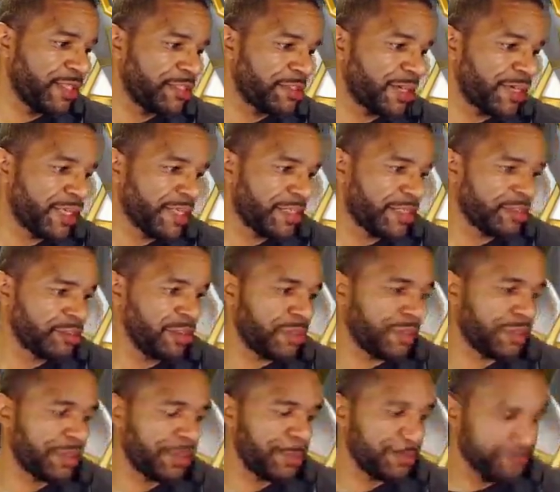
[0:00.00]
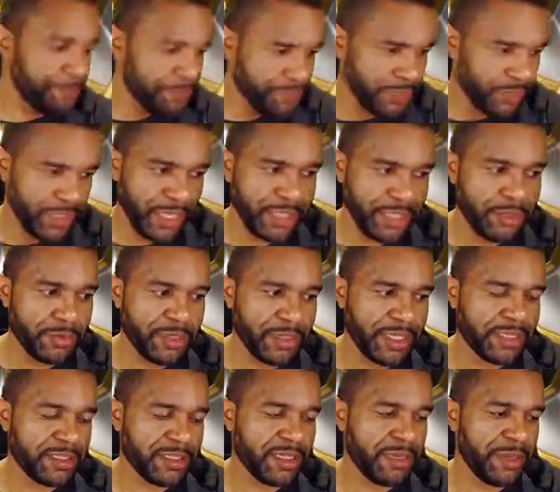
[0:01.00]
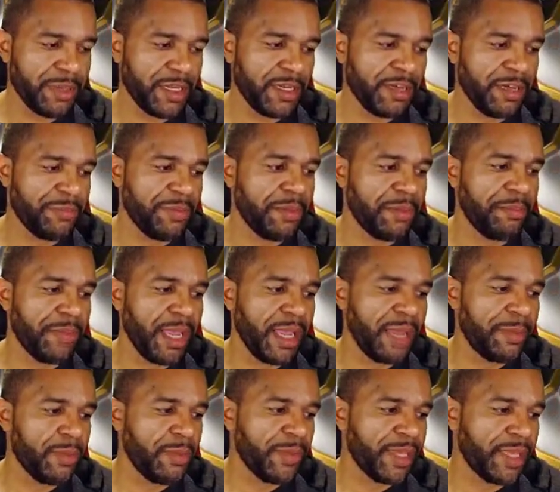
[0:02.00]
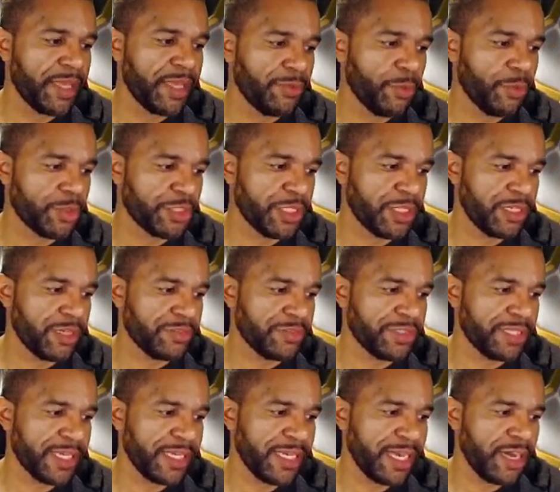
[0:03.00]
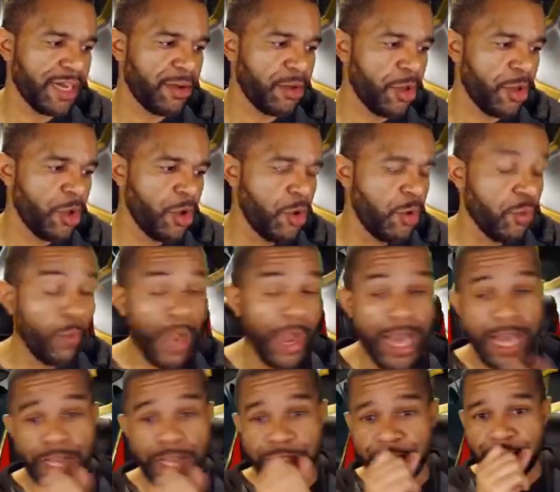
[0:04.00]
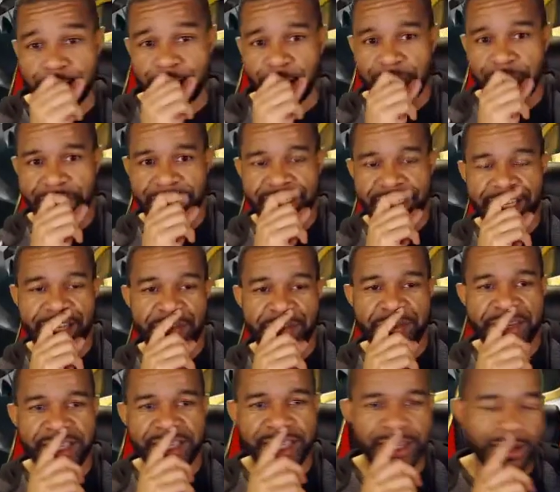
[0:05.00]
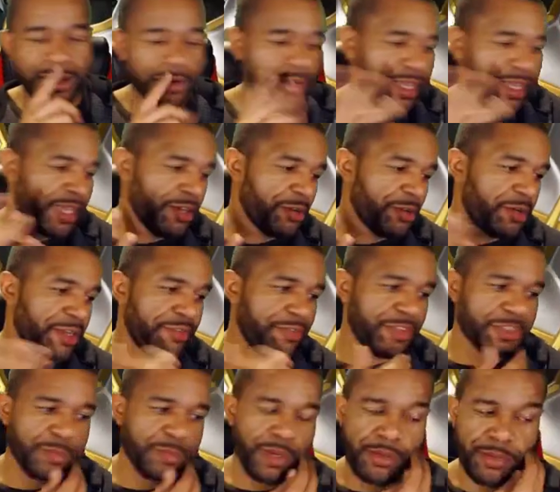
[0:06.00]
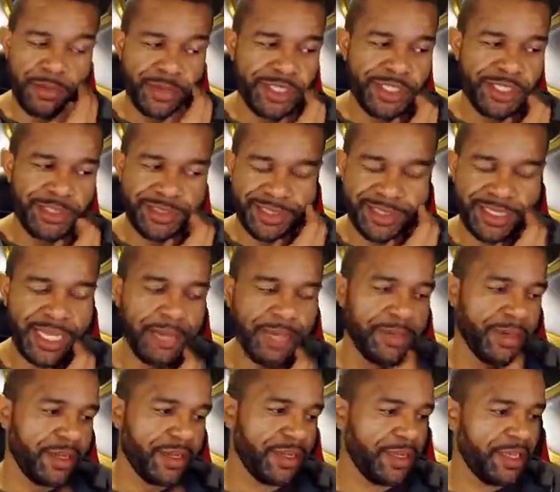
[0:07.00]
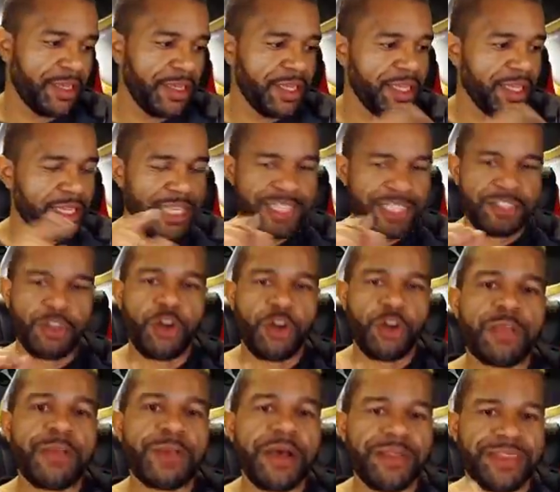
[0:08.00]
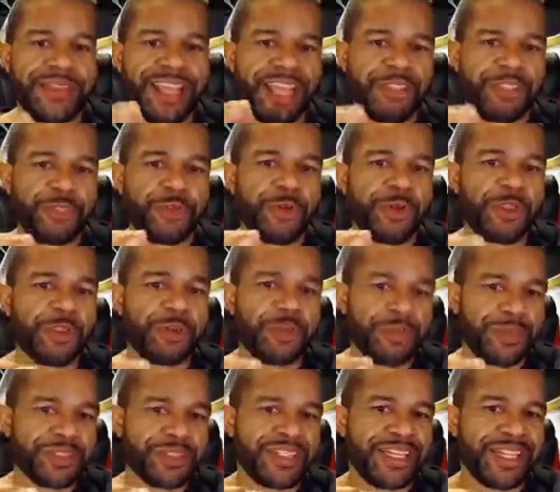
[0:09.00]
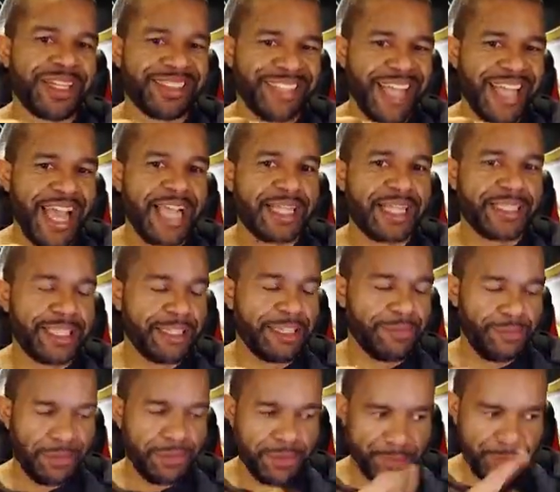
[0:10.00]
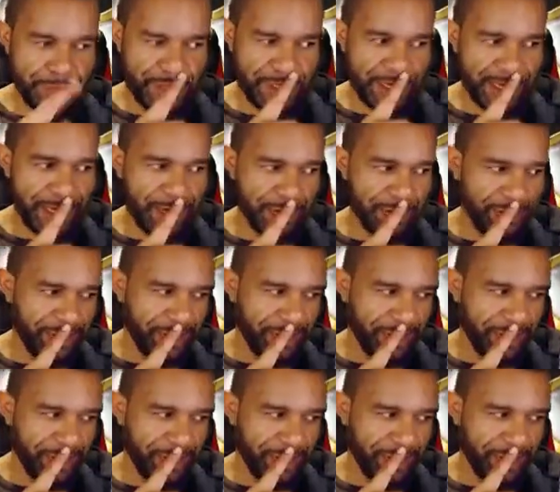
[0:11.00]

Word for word: Let's try to get the strip here. I don't think it's gonna be enough, but maybe we fortunate enough to take it out. Wow, dude, we did. Okay, no defense break, but we still sniped it. It's about that 33% attack lead from the Poseidon.